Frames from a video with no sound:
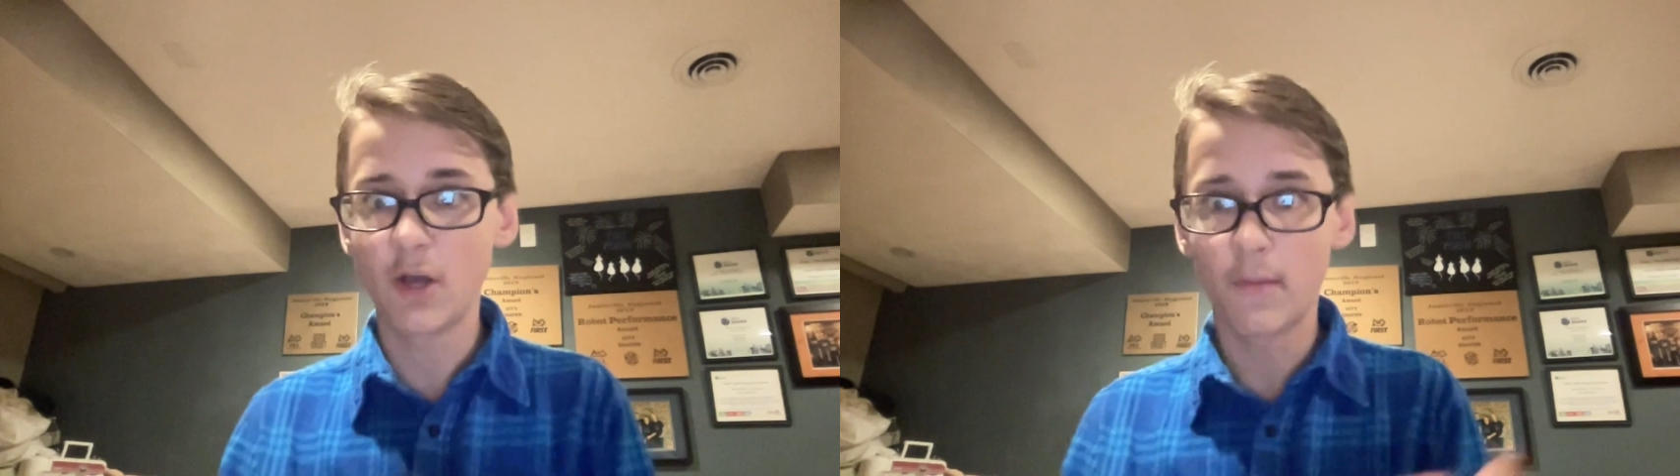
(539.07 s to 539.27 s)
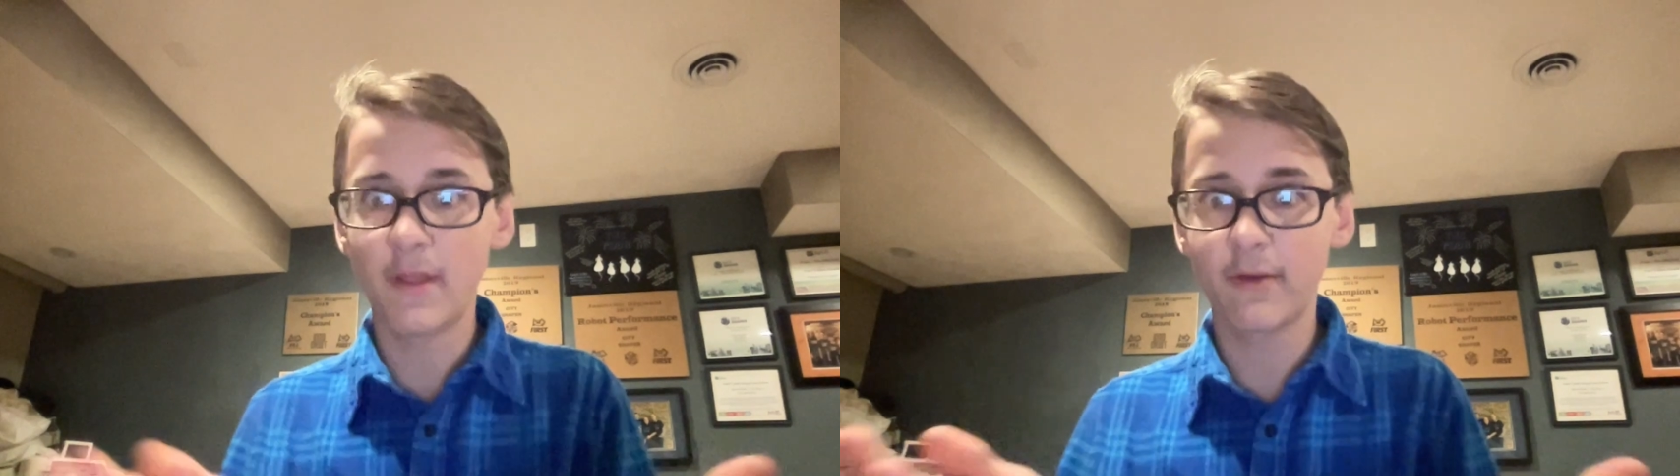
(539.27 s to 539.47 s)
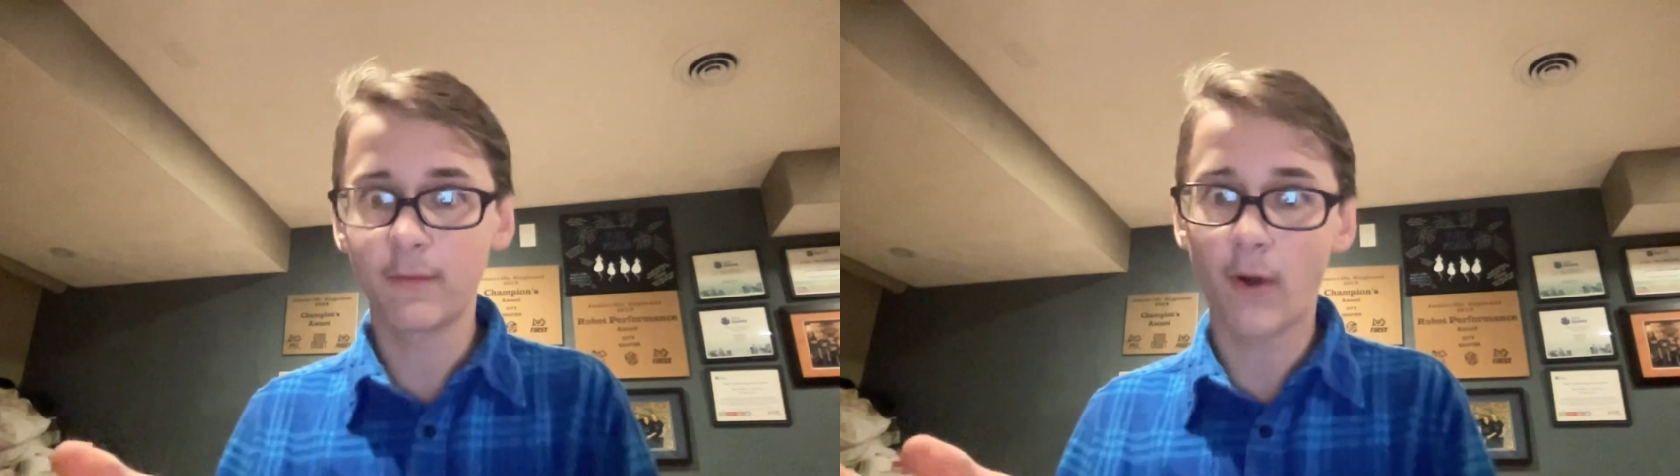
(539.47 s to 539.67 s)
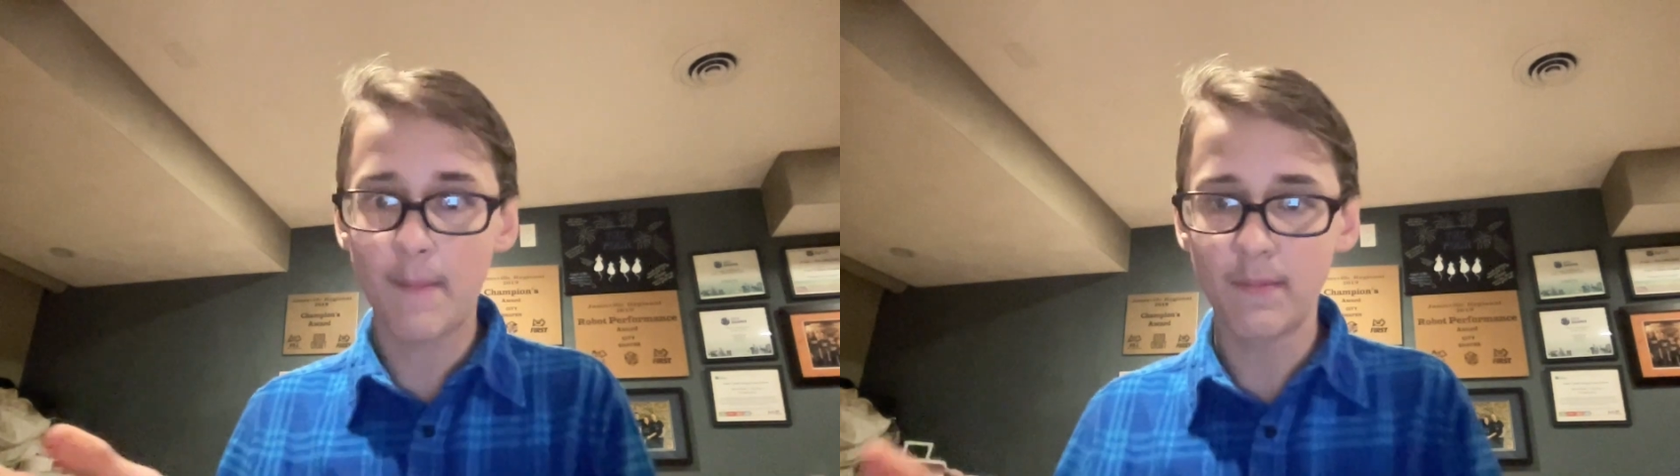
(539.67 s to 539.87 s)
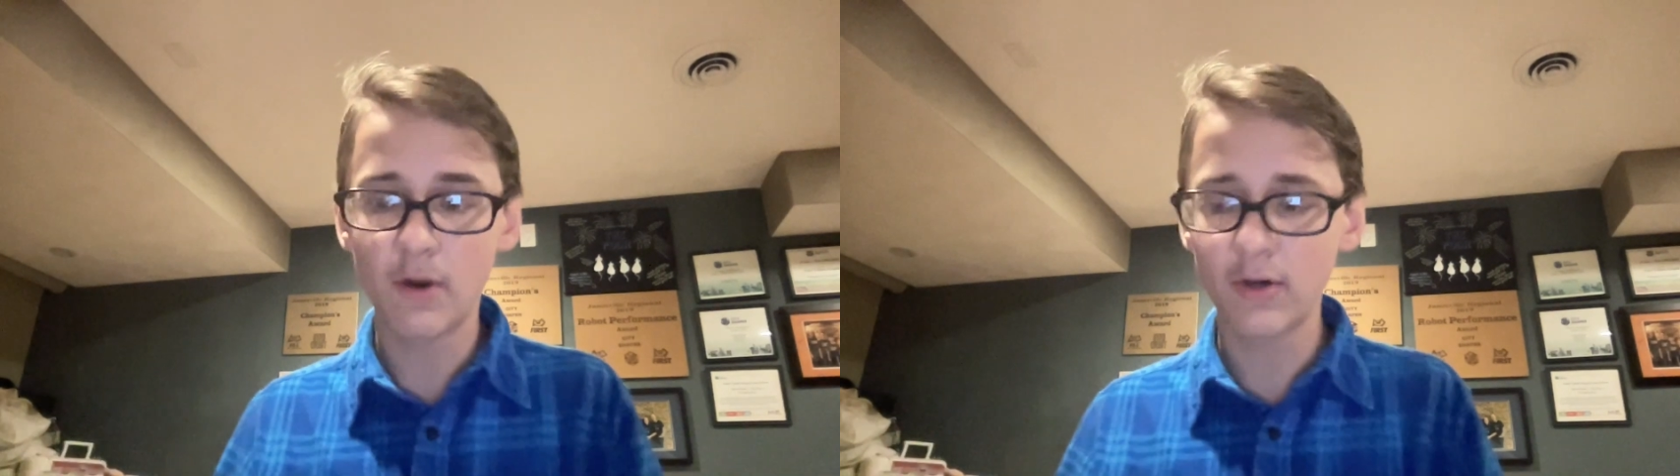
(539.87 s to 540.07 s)
no other
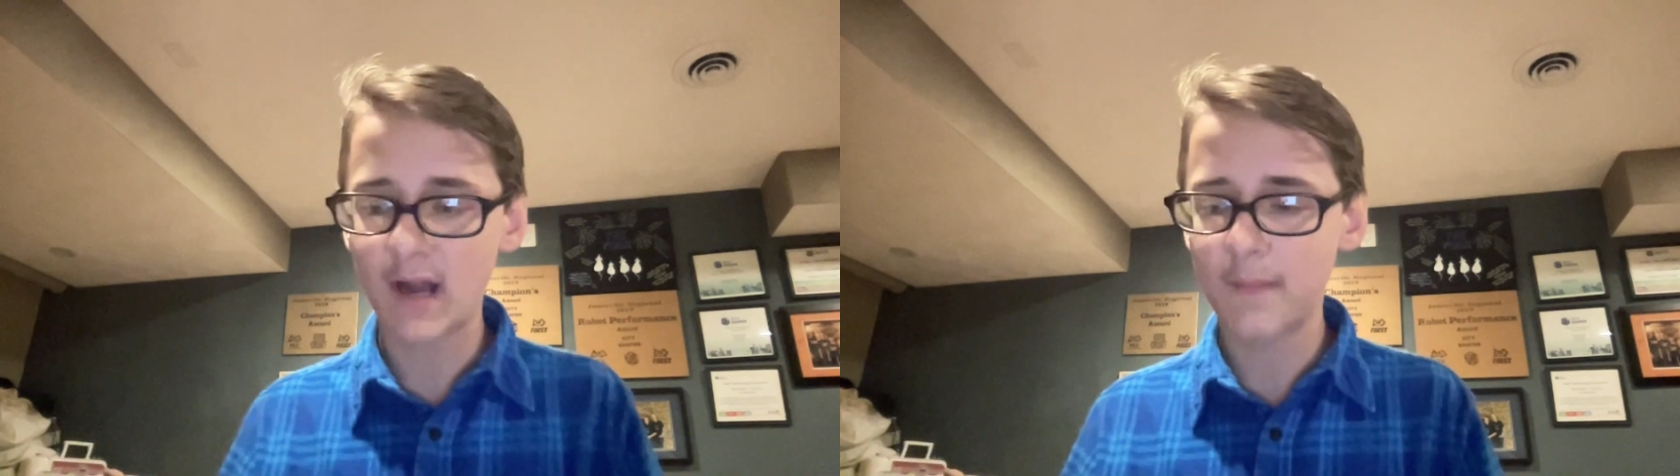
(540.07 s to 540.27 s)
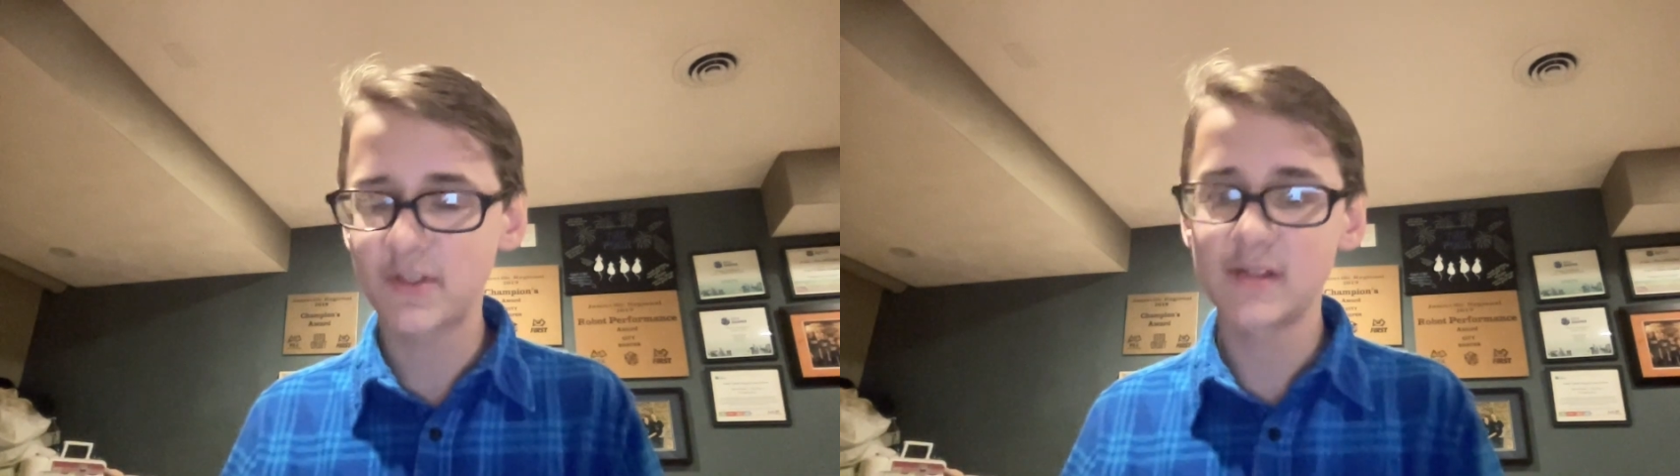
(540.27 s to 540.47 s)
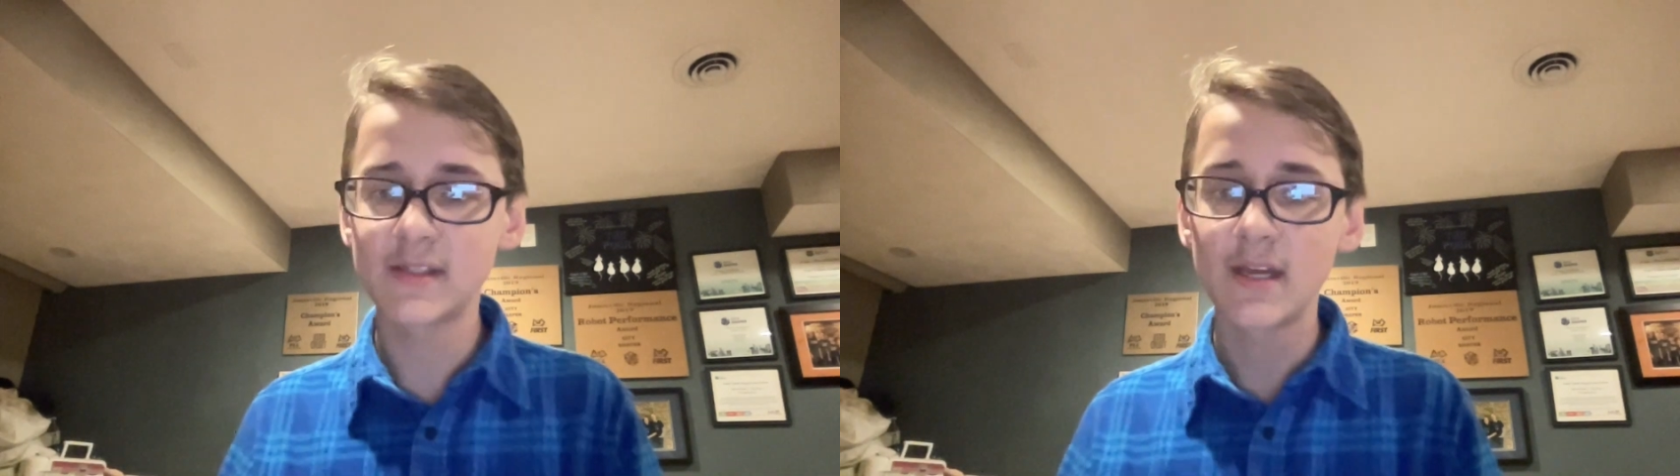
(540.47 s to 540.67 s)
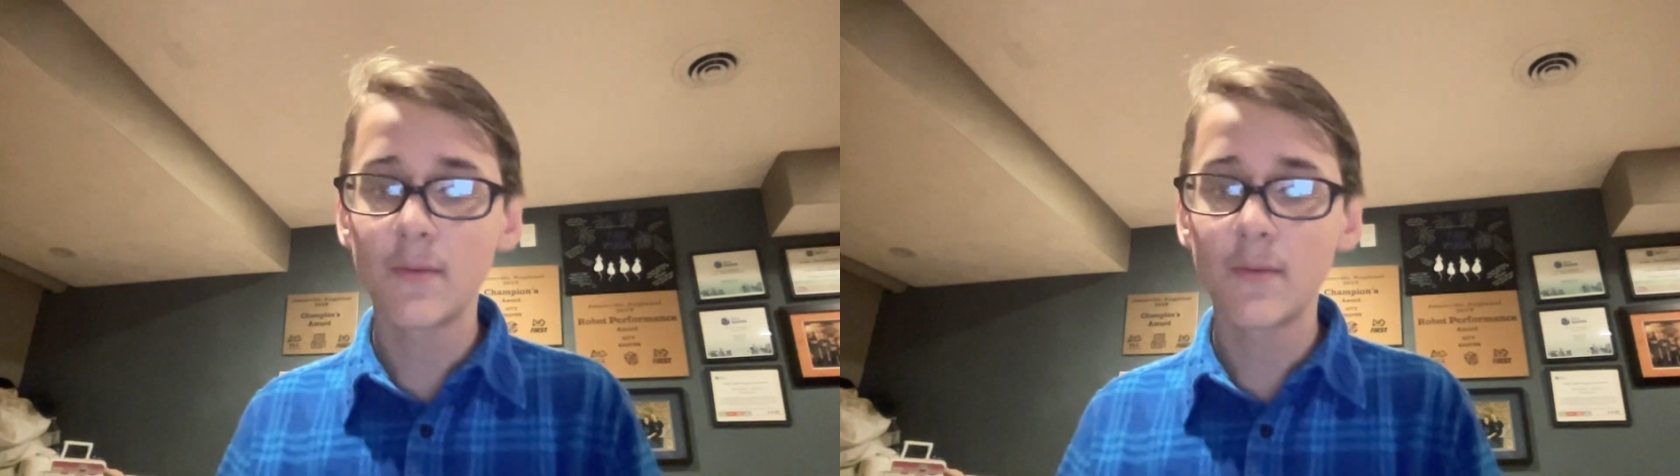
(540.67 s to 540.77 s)
motor options,